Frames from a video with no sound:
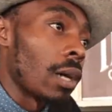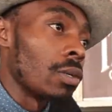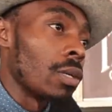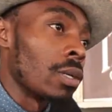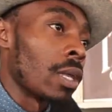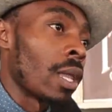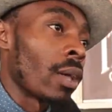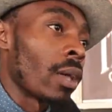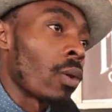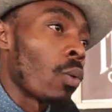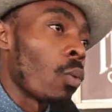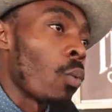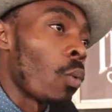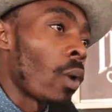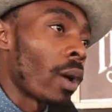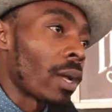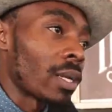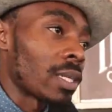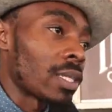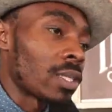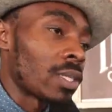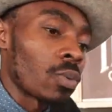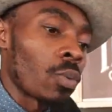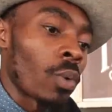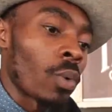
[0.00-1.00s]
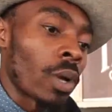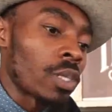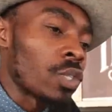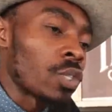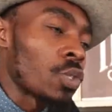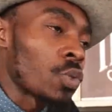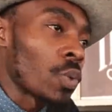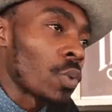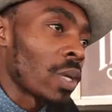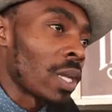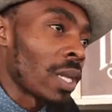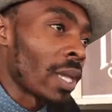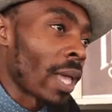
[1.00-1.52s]
Like what
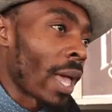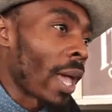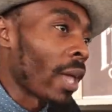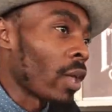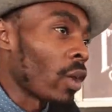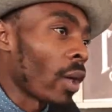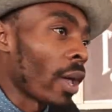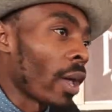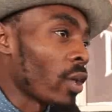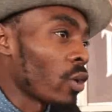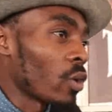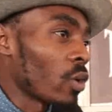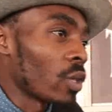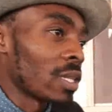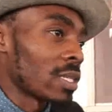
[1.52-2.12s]
really? I know